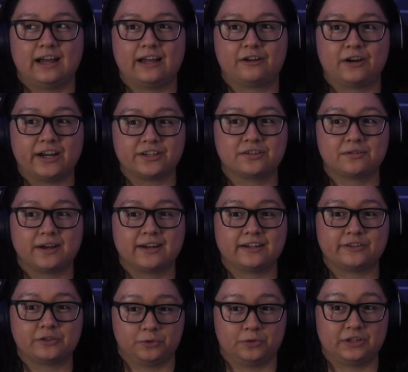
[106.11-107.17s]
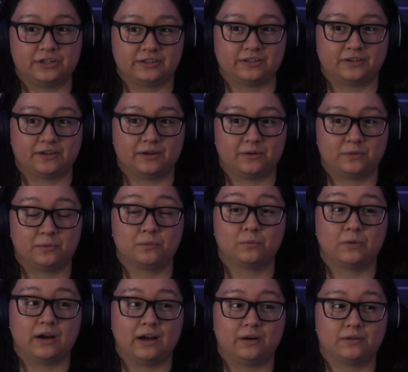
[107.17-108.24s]
I graduated 2 years ago.
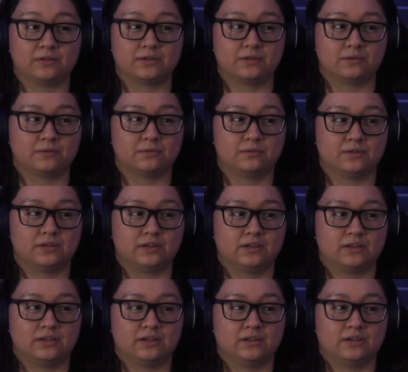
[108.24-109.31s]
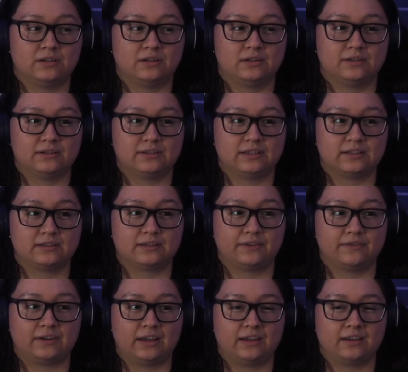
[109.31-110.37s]
Wow. So six,
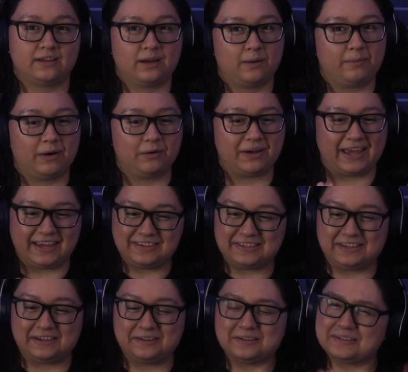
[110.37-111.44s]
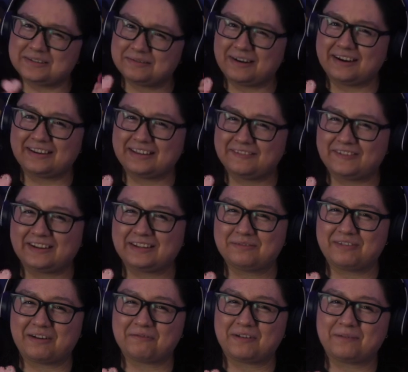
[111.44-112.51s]
seven, eight. About 8 years, right? If I did
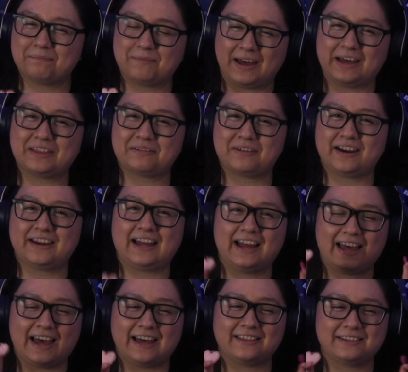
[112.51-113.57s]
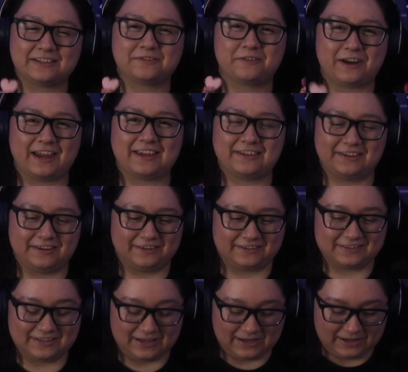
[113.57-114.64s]
my math right, I had this for 8
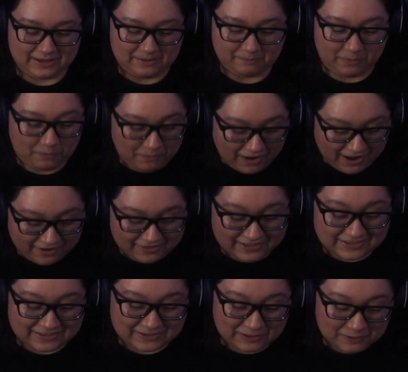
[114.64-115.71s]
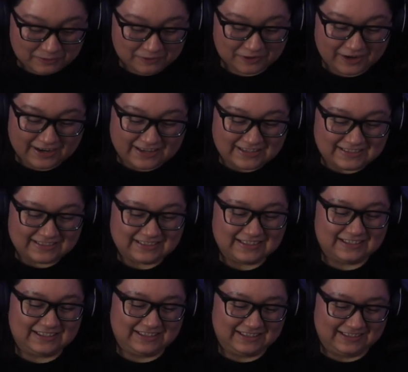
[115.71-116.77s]
years. But wow, that's so
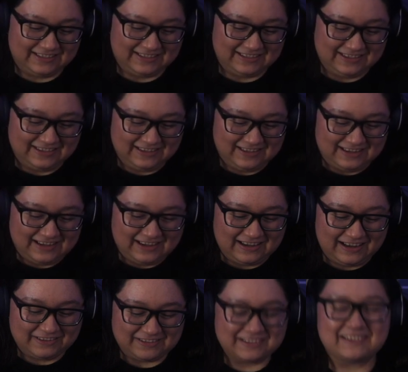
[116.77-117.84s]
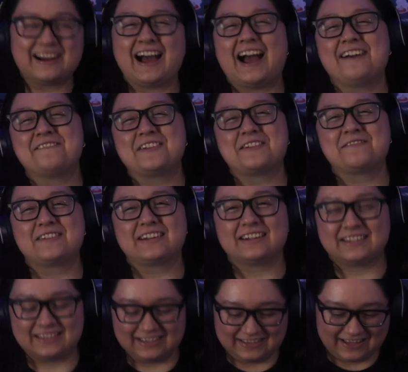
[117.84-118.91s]
crazy. I'm so happy
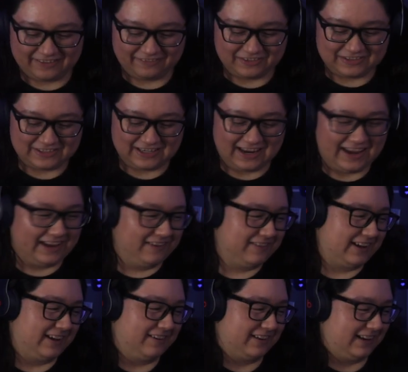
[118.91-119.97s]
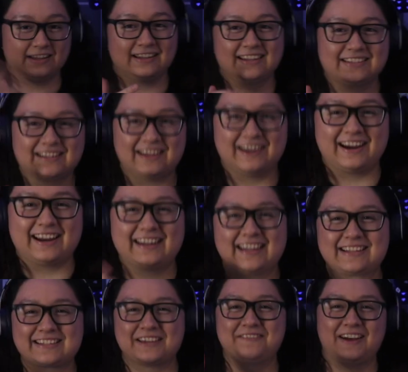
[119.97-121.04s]
Mina did that for Chaeyoung. Okay, okay.
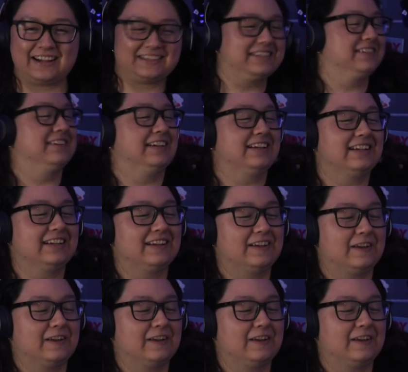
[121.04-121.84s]
Let's get back to it.